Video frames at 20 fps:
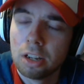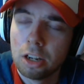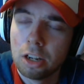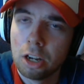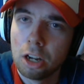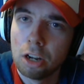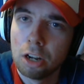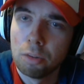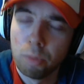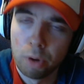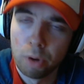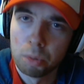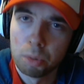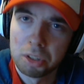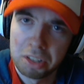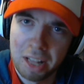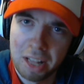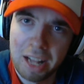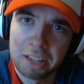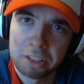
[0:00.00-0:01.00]
of what it
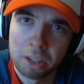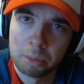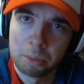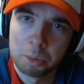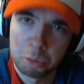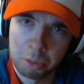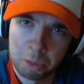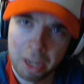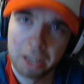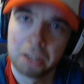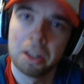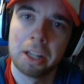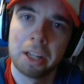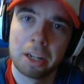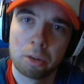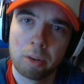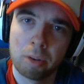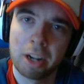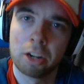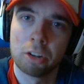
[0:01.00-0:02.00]
was last time. So we had
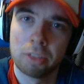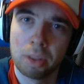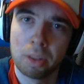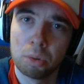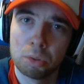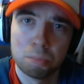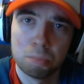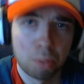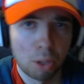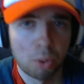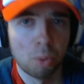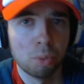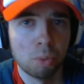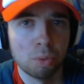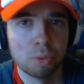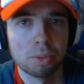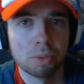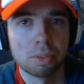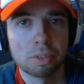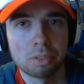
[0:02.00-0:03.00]
like a record that was
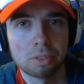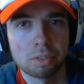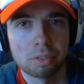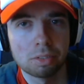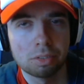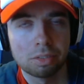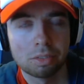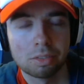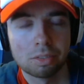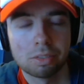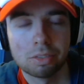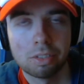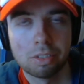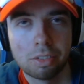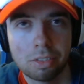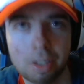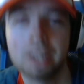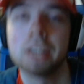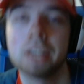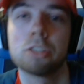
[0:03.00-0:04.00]
blown
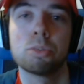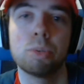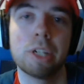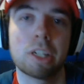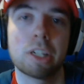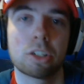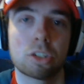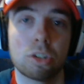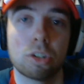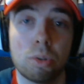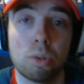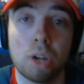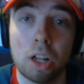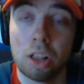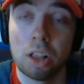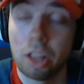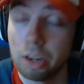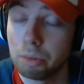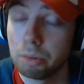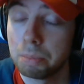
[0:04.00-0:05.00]
the next week. So a
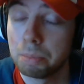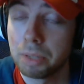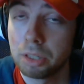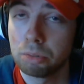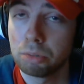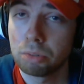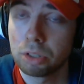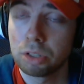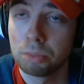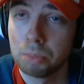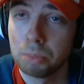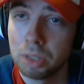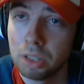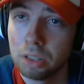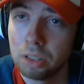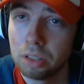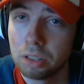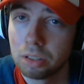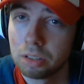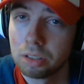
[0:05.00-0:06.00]
lot of replays were
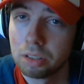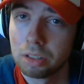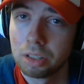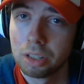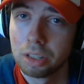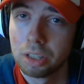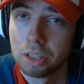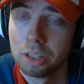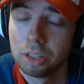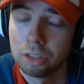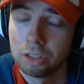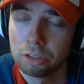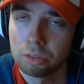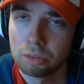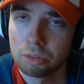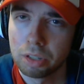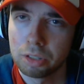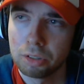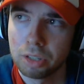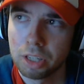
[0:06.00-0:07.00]
submitted. So
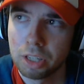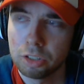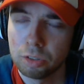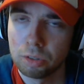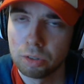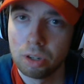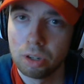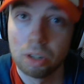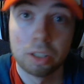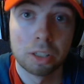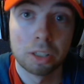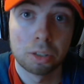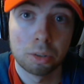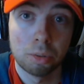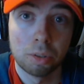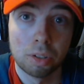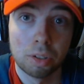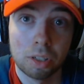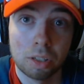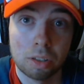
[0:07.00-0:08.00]
thank you guys, you're all
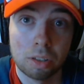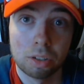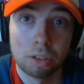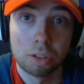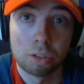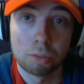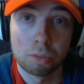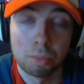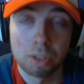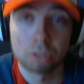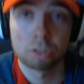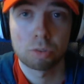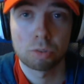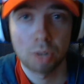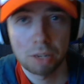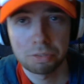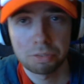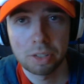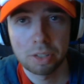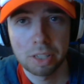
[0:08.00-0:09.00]
included in the submitters
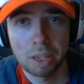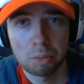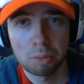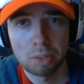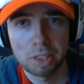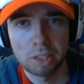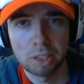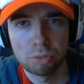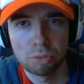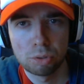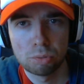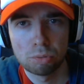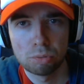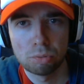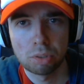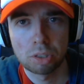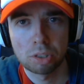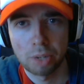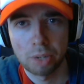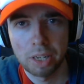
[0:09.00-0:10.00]
raffle, and I will give
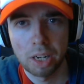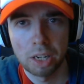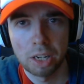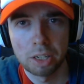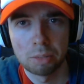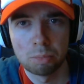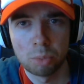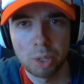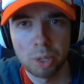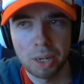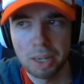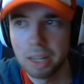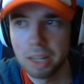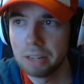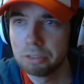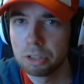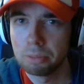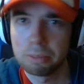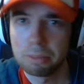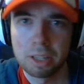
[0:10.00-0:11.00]
you a great item when I
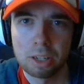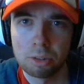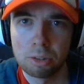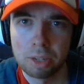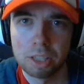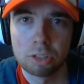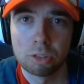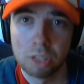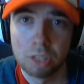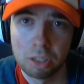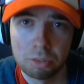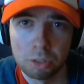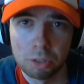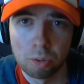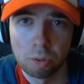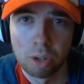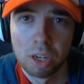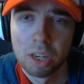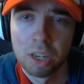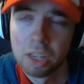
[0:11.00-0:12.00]
have something great to give
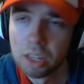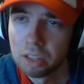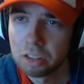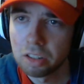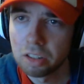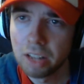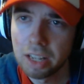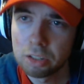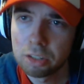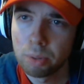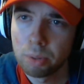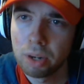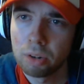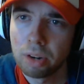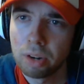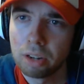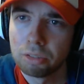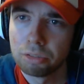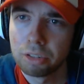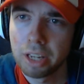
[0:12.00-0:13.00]
you. The last
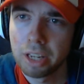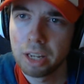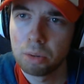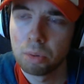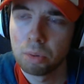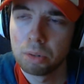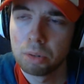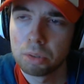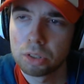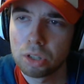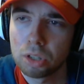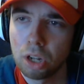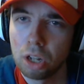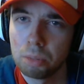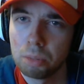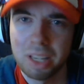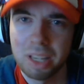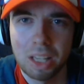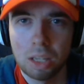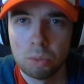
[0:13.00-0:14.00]
winner, I forget what it was
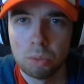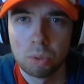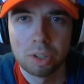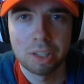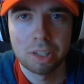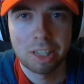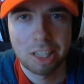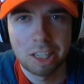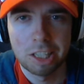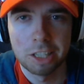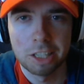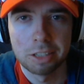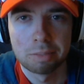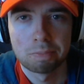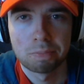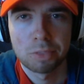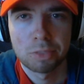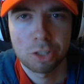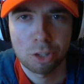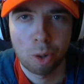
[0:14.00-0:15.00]
called, but he won a key.
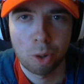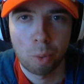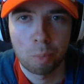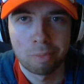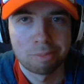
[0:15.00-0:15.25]
So,